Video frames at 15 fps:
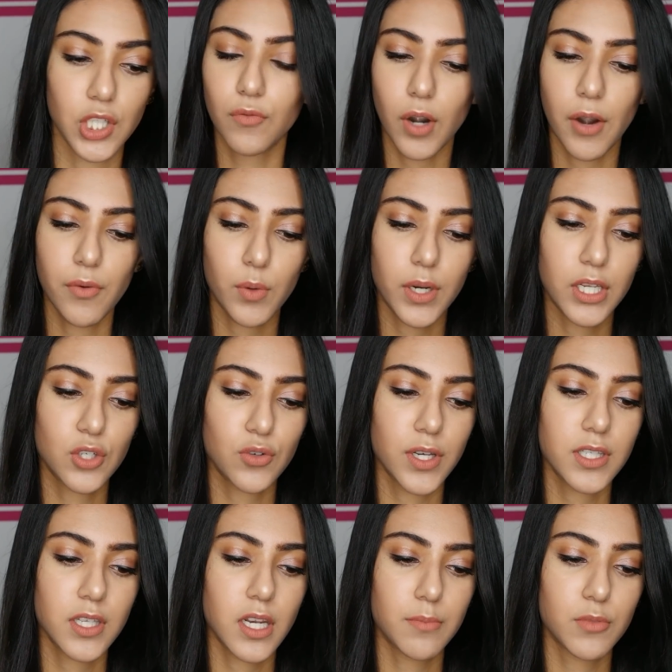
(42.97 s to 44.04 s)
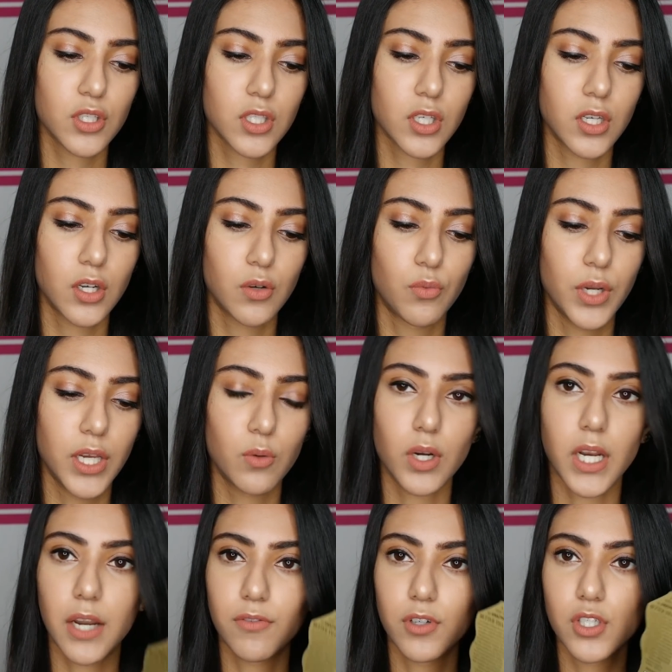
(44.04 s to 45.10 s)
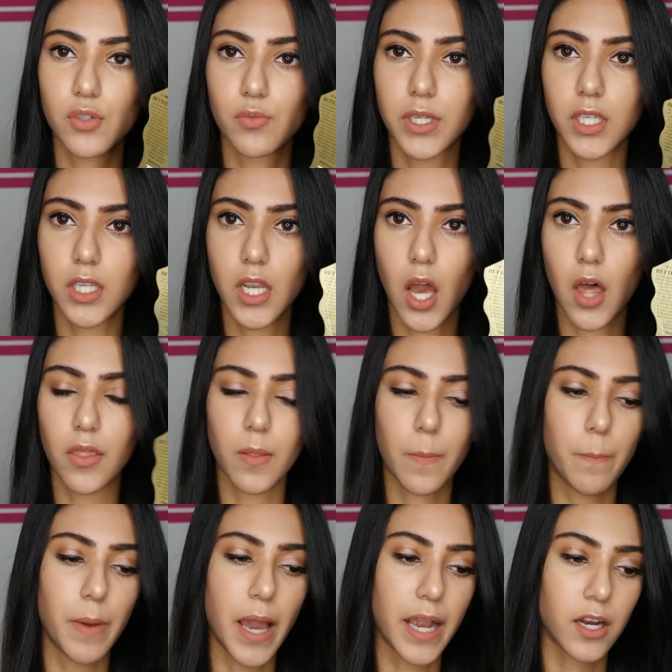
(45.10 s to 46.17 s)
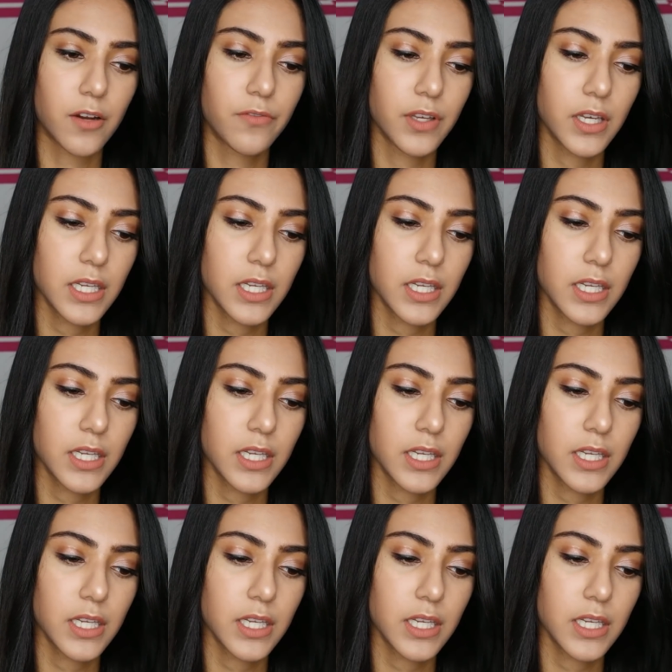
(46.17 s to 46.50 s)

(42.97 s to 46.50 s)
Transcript: For everyone interested, I'm just gonna read whatever's written on the back of it.